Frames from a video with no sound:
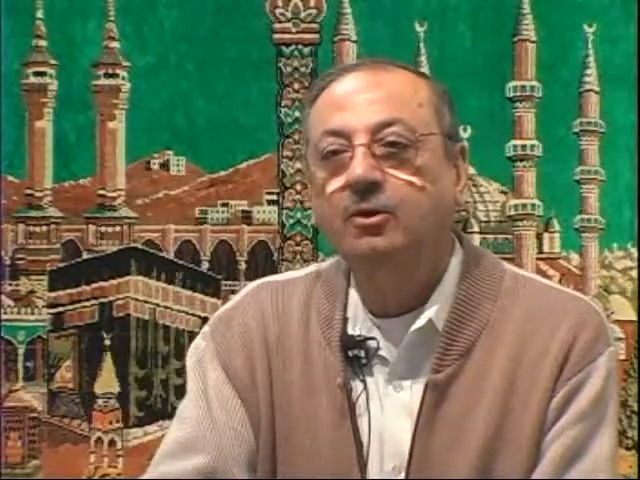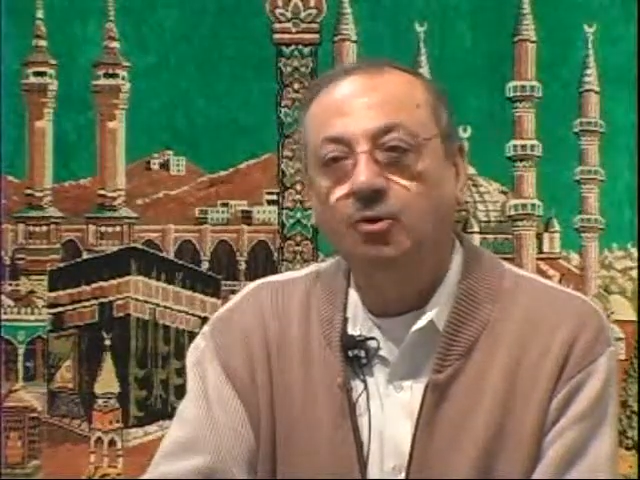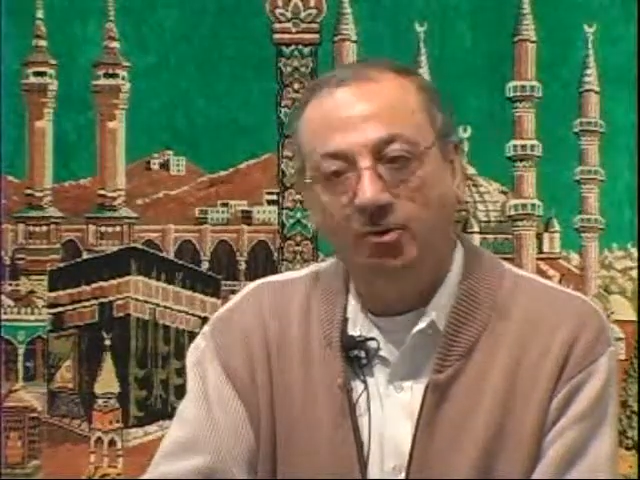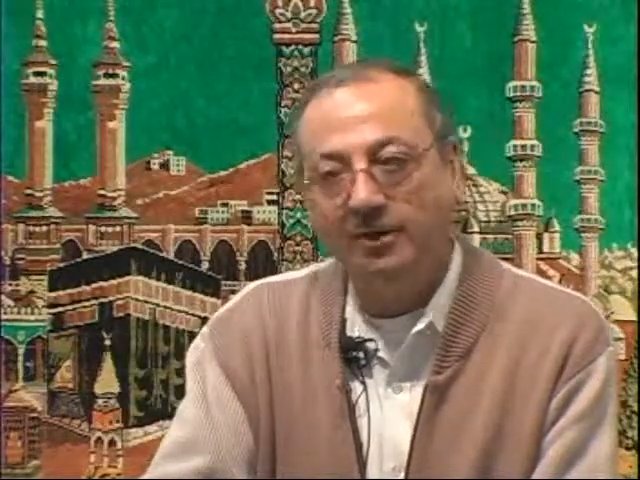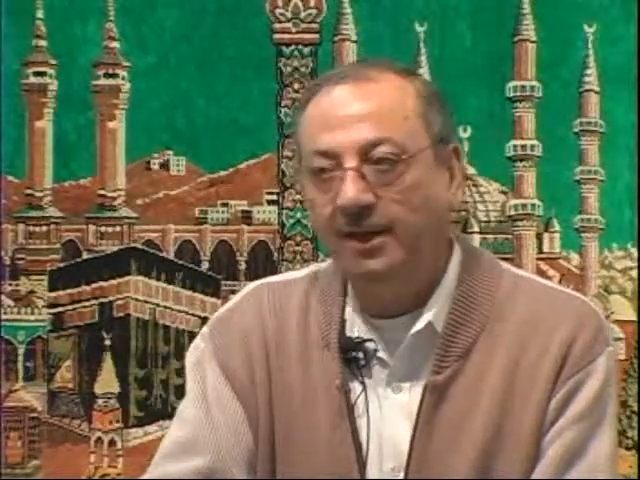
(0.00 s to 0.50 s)

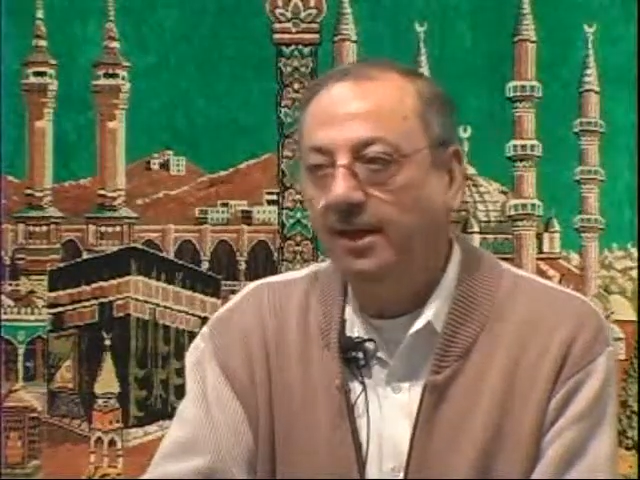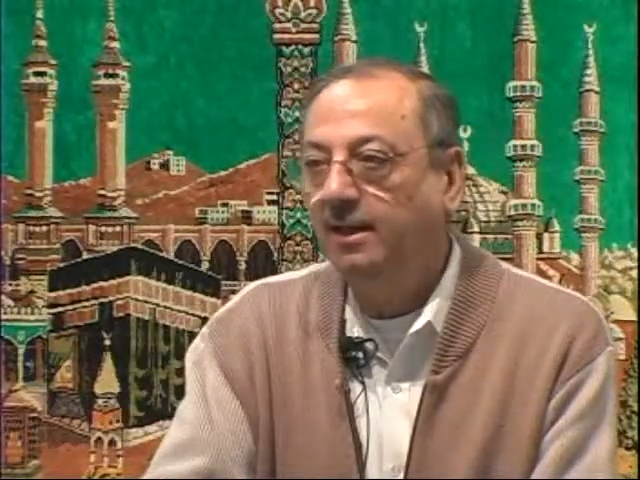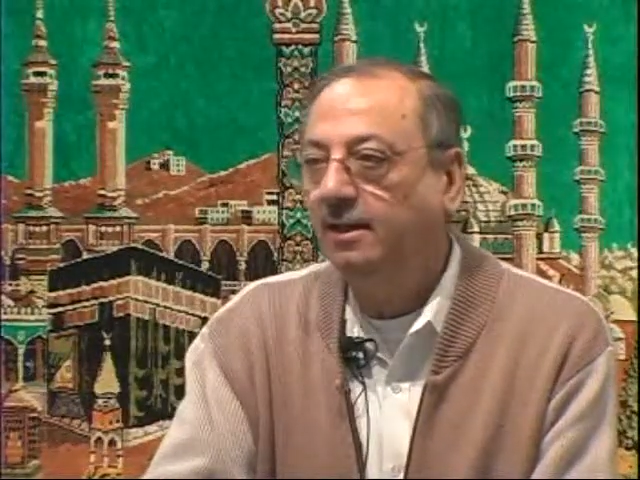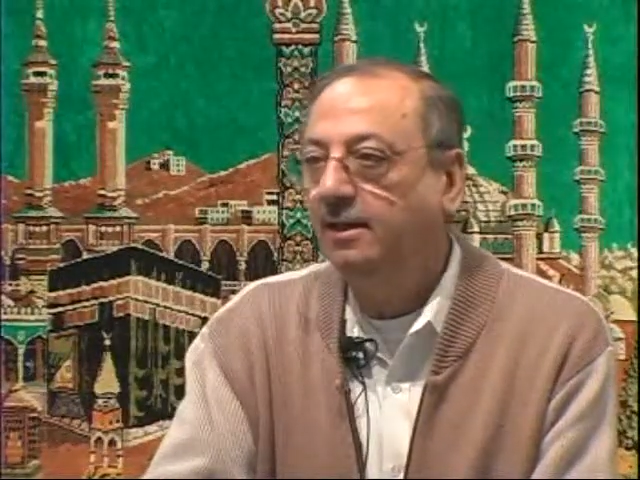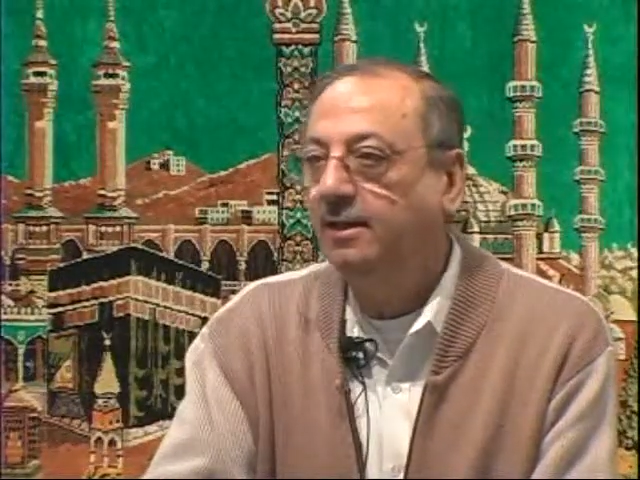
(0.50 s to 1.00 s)
kunna,
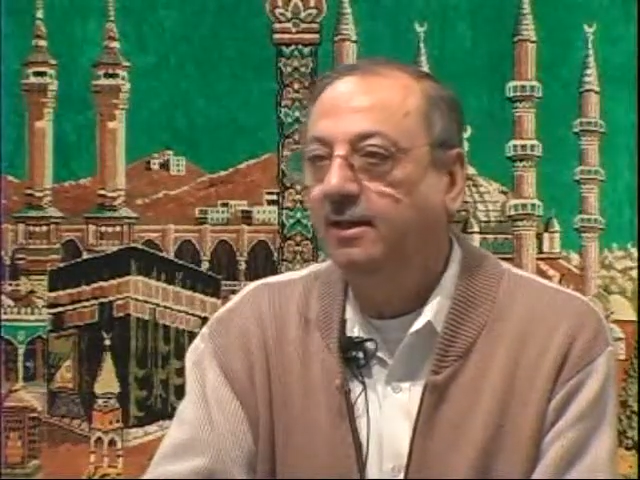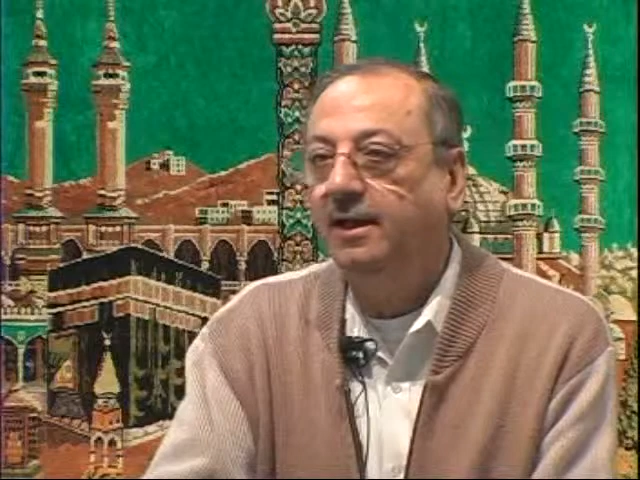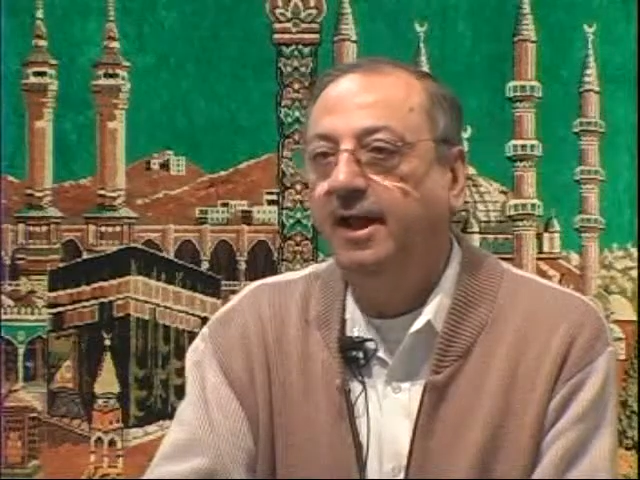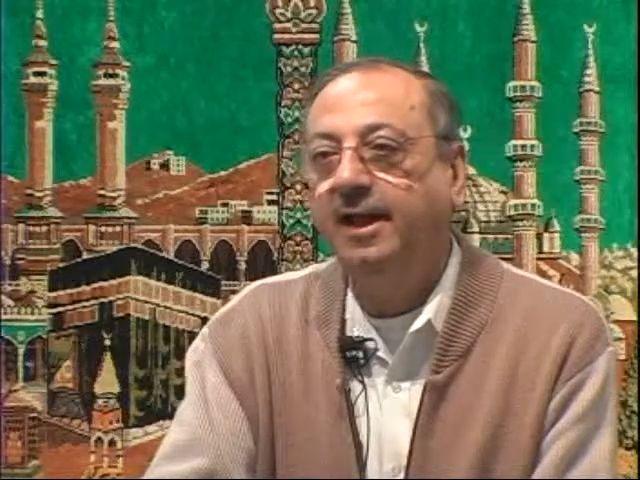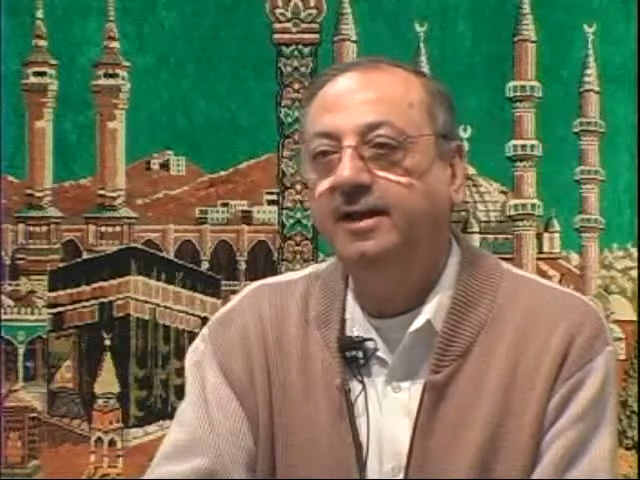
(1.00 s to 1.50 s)

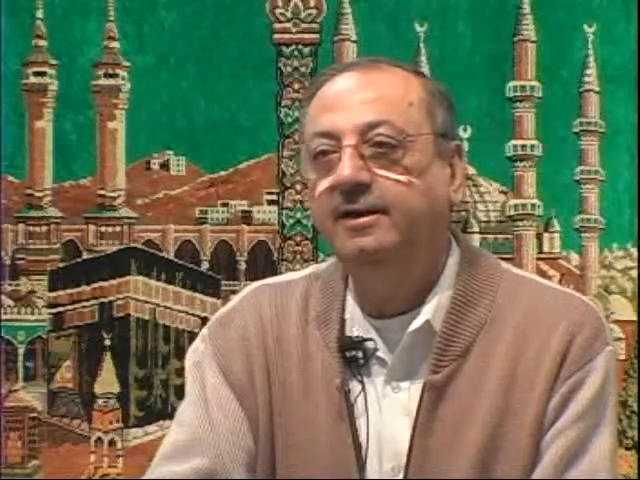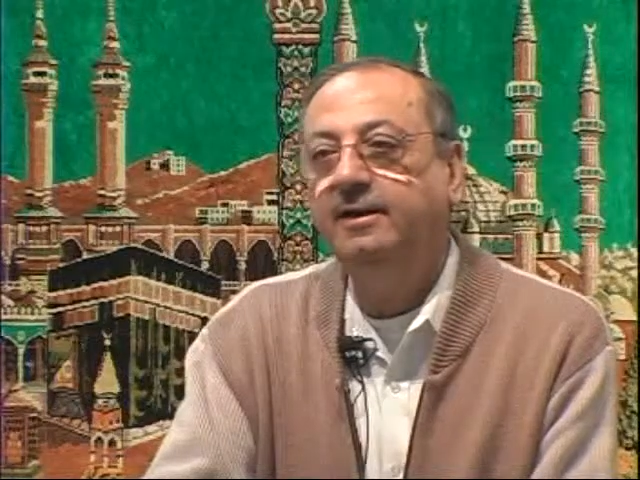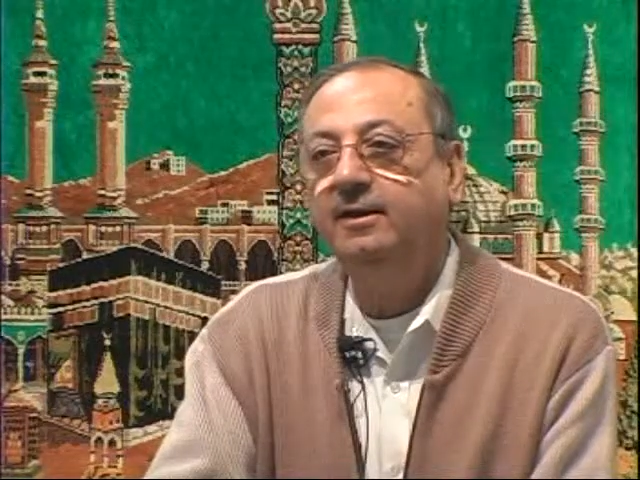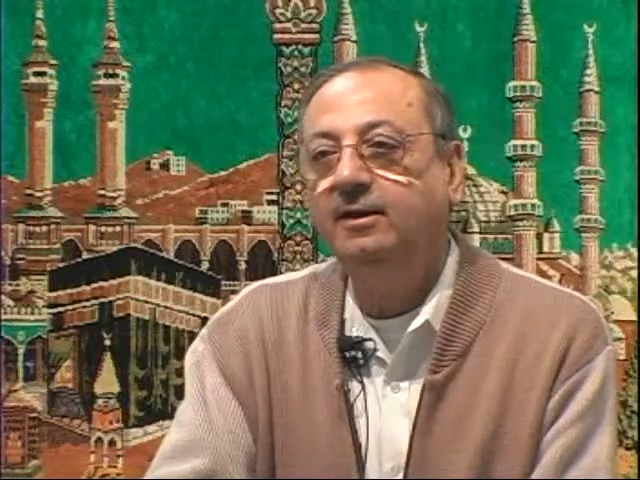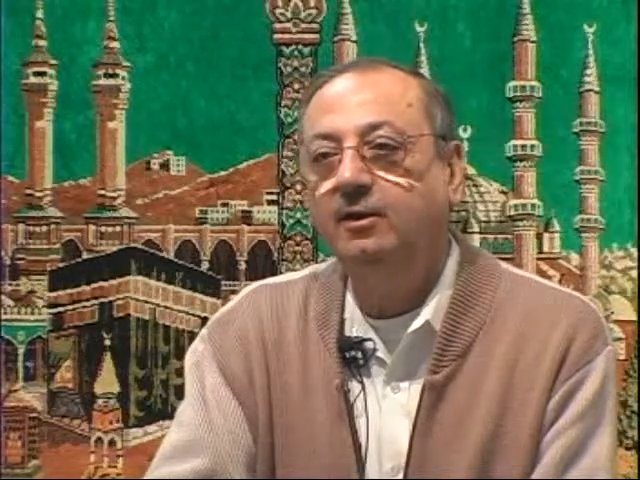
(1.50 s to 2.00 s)
and
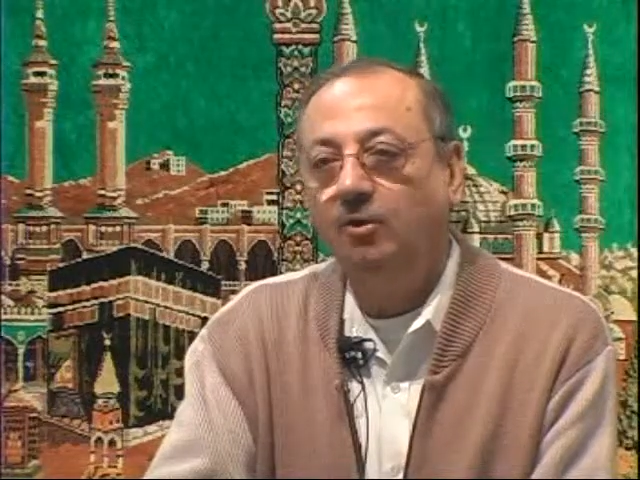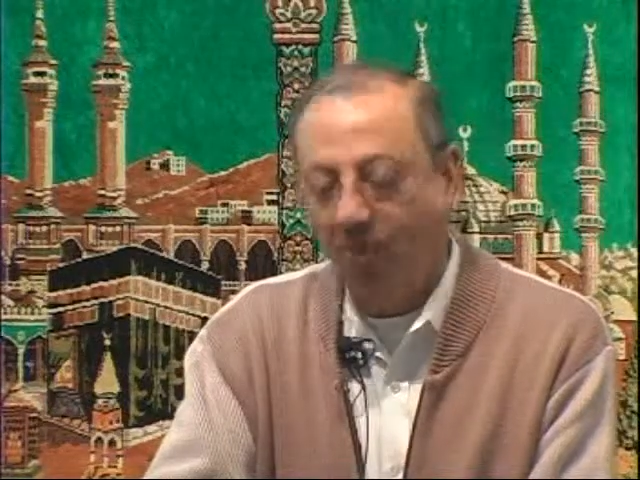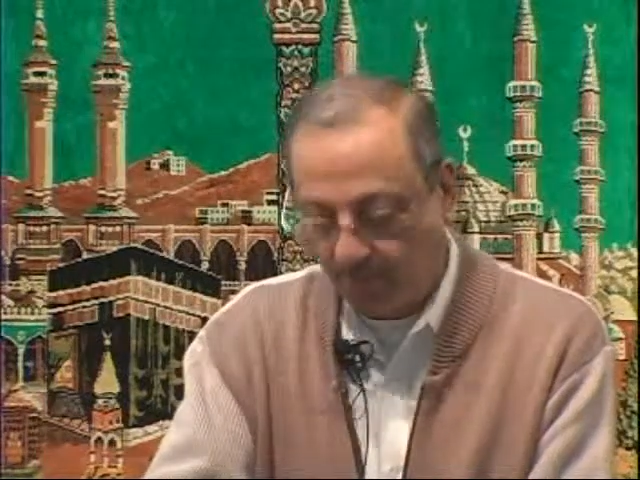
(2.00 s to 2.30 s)
kum.